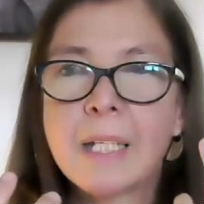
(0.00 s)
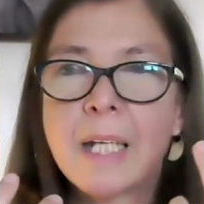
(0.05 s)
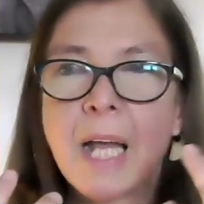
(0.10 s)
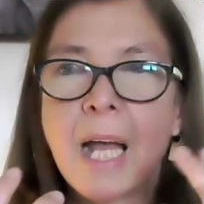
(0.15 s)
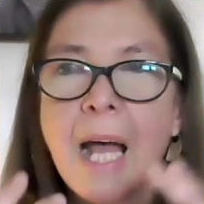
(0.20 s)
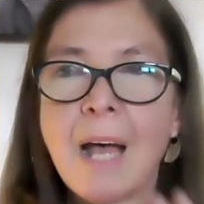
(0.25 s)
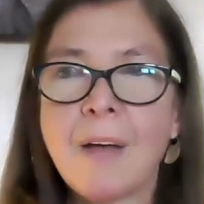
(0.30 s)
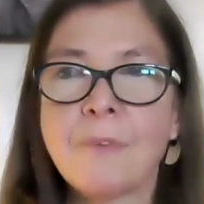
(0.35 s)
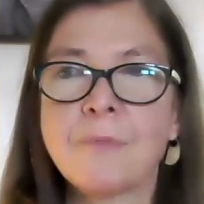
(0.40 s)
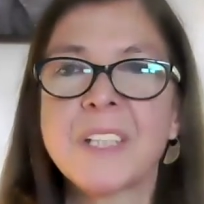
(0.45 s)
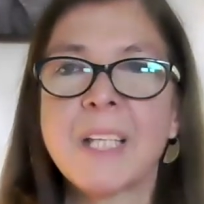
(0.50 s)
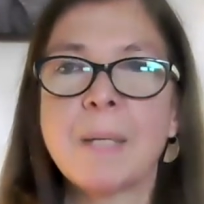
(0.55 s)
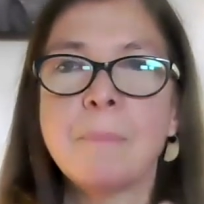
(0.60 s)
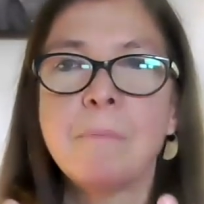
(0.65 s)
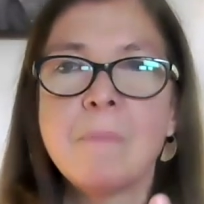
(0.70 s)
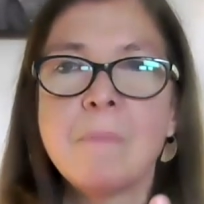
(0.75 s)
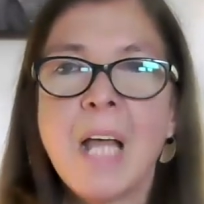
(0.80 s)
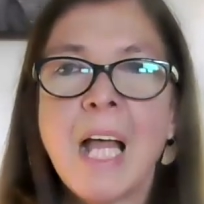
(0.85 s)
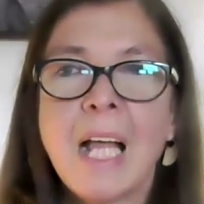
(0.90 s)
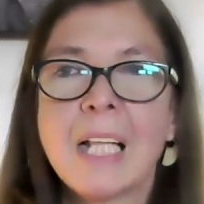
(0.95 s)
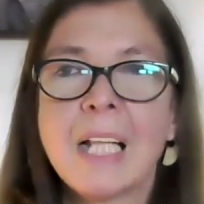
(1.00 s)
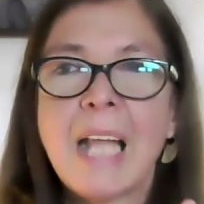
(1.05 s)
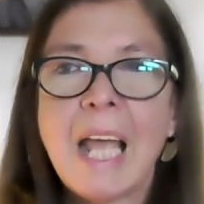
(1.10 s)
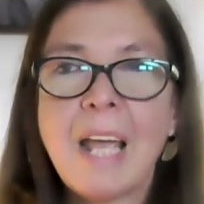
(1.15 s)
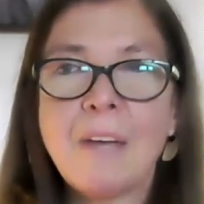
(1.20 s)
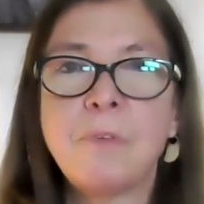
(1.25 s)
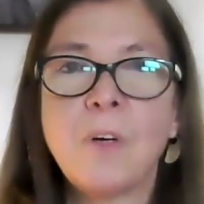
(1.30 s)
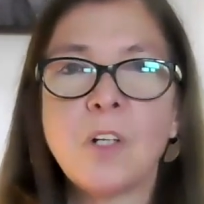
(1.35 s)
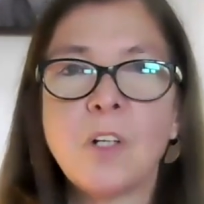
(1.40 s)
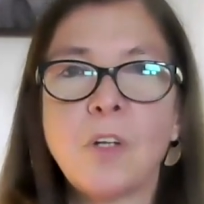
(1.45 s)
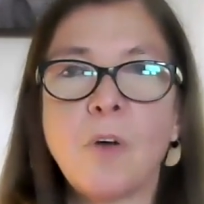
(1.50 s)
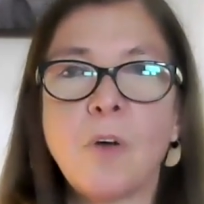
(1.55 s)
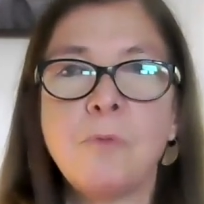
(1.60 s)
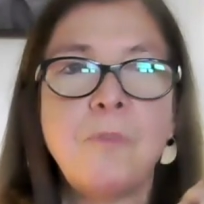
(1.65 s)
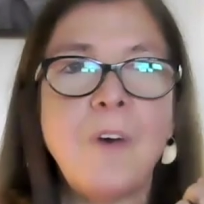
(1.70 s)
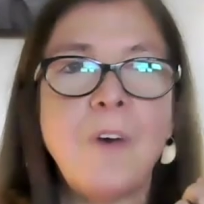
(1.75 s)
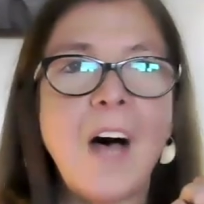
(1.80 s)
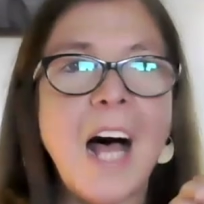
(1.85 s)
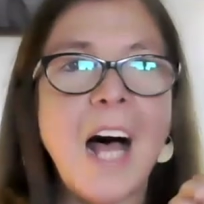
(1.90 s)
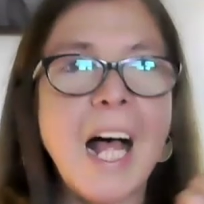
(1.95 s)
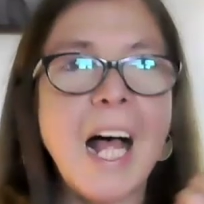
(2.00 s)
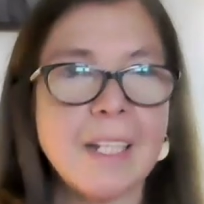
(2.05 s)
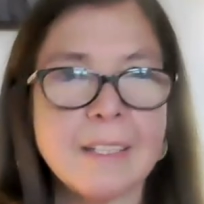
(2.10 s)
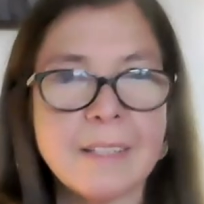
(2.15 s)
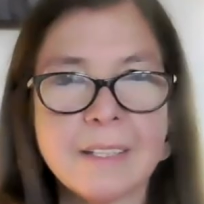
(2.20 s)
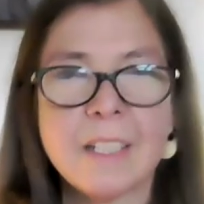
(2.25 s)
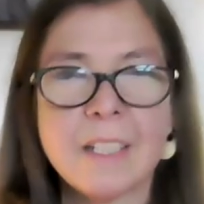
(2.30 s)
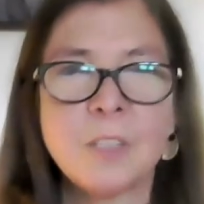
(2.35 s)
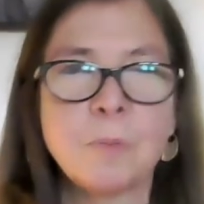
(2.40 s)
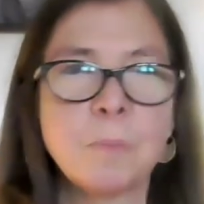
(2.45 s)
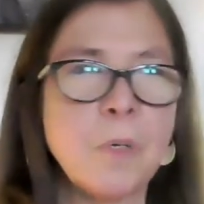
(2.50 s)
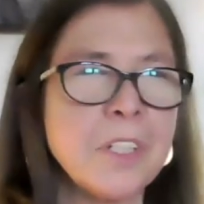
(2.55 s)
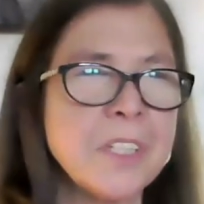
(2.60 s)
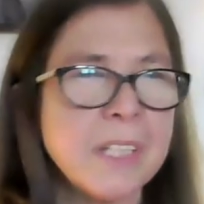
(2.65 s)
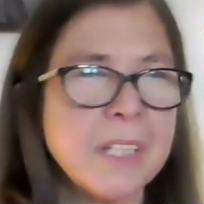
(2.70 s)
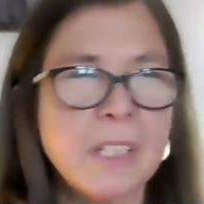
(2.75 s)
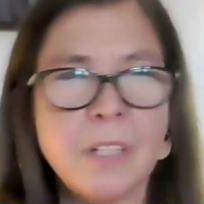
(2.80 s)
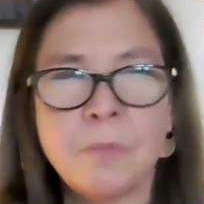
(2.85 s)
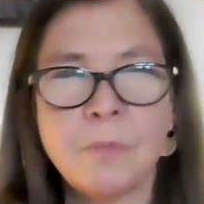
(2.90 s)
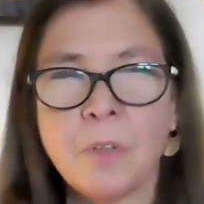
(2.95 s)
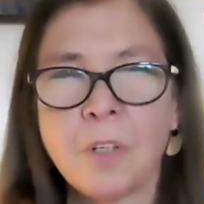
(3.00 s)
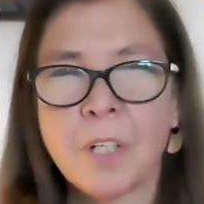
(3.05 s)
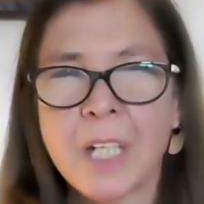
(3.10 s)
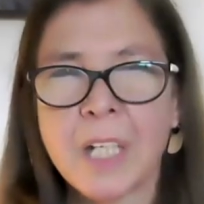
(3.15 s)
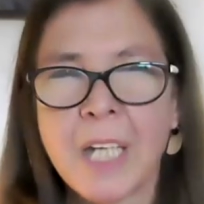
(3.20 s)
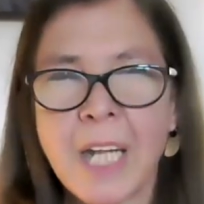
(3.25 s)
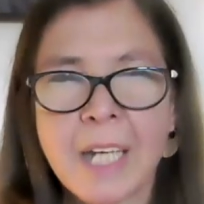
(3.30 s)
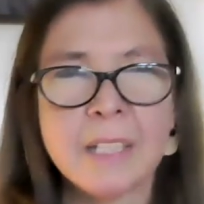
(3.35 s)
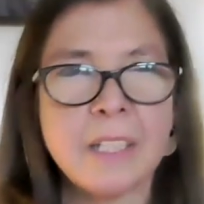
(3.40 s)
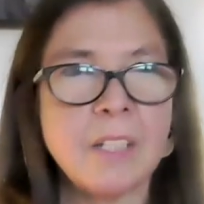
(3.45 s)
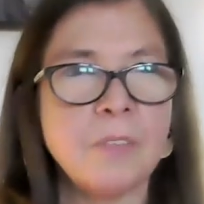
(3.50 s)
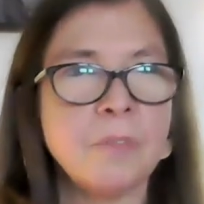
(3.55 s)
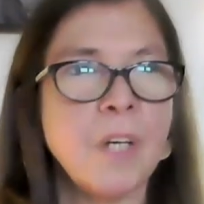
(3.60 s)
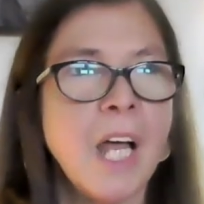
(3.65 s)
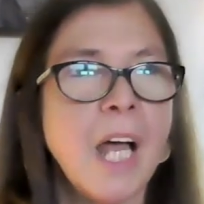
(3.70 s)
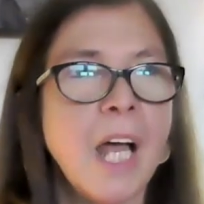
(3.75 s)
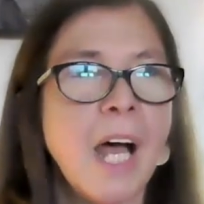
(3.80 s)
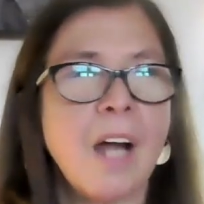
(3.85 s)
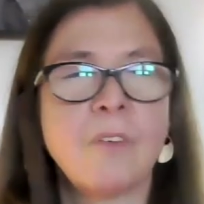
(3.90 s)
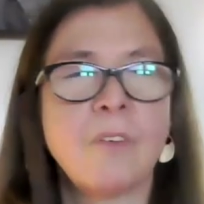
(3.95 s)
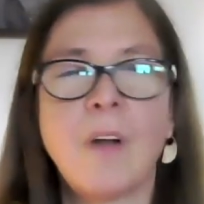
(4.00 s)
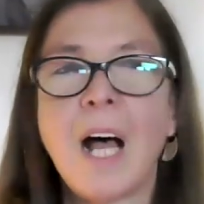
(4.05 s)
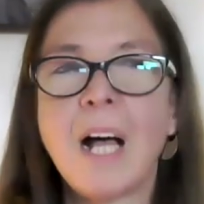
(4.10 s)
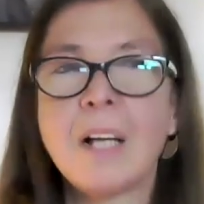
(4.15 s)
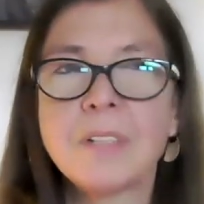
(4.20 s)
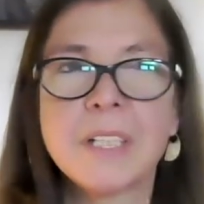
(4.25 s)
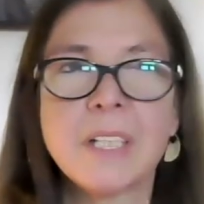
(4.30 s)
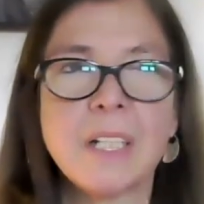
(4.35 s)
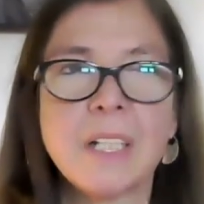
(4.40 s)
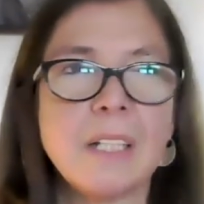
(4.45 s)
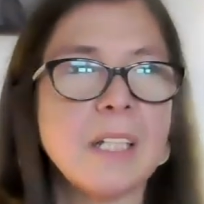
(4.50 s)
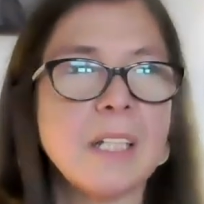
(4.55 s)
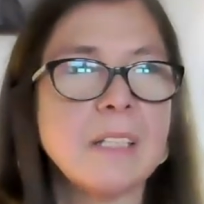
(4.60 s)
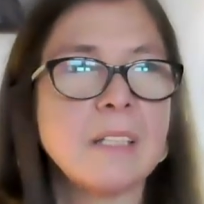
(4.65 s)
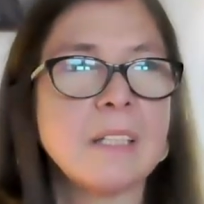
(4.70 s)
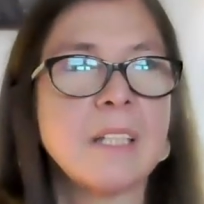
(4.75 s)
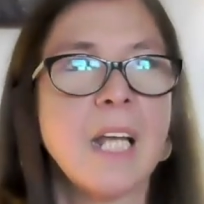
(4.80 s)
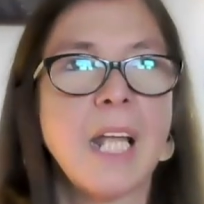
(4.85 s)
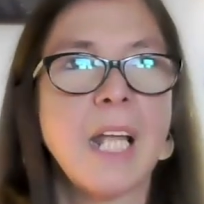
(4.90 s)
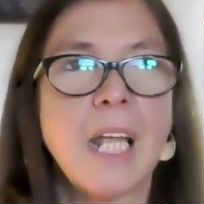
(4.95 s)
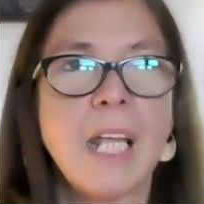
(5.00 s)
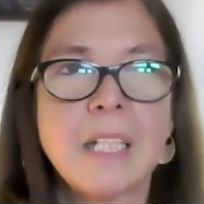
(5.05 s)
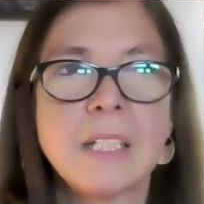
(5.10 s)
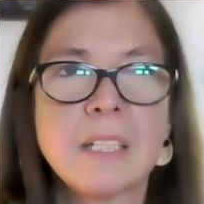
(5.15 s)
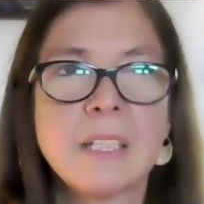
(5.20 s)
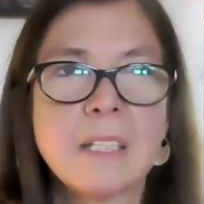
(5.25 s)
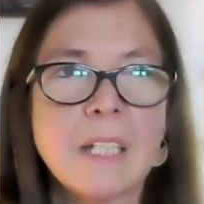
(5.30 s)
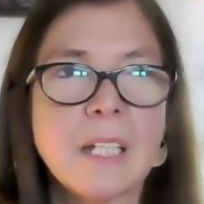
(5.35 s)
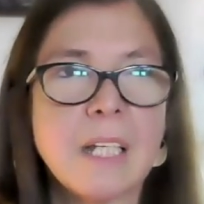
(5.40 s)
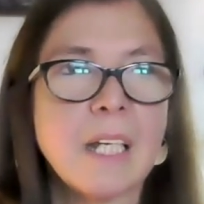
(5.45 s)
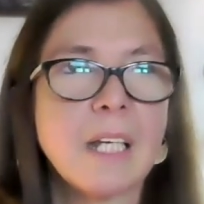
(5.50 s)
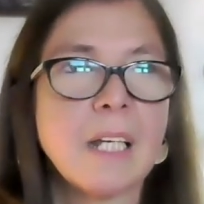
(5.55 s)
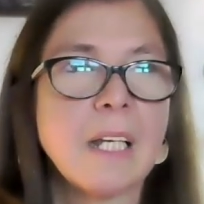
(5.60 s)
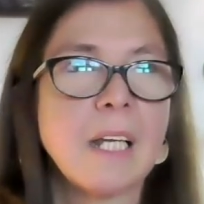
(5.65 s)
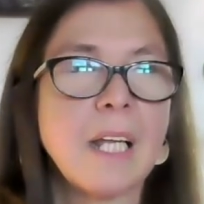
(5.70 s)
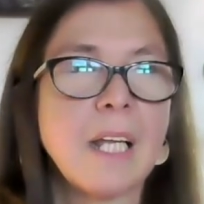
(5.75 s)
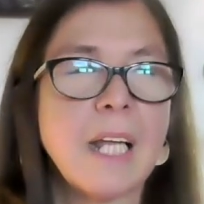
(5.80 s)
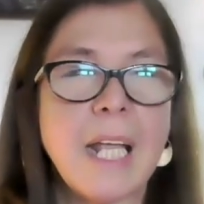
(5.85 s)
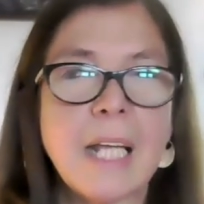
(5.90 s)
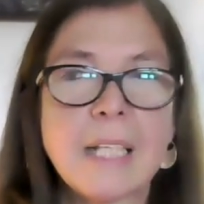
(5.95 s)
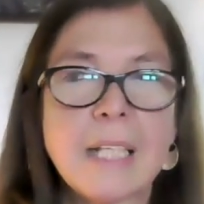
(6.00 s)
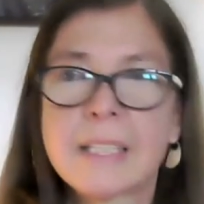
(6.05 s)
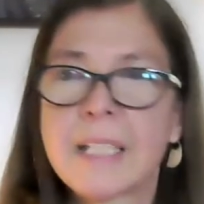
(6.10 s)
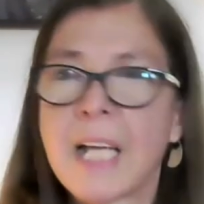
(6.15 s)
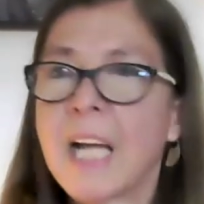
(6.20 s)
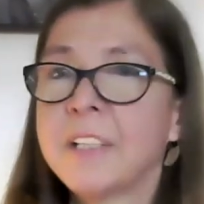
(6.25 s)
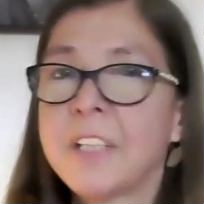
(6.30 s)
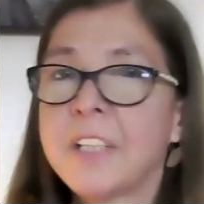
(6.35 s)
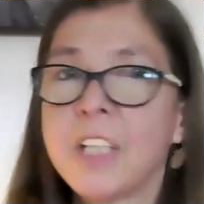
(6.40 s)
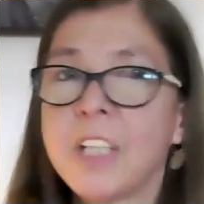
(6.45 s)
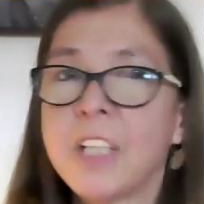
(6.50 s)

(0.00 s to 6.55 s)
have some level of balance. It's positive or negative, arousal, it's, it's uh, exciting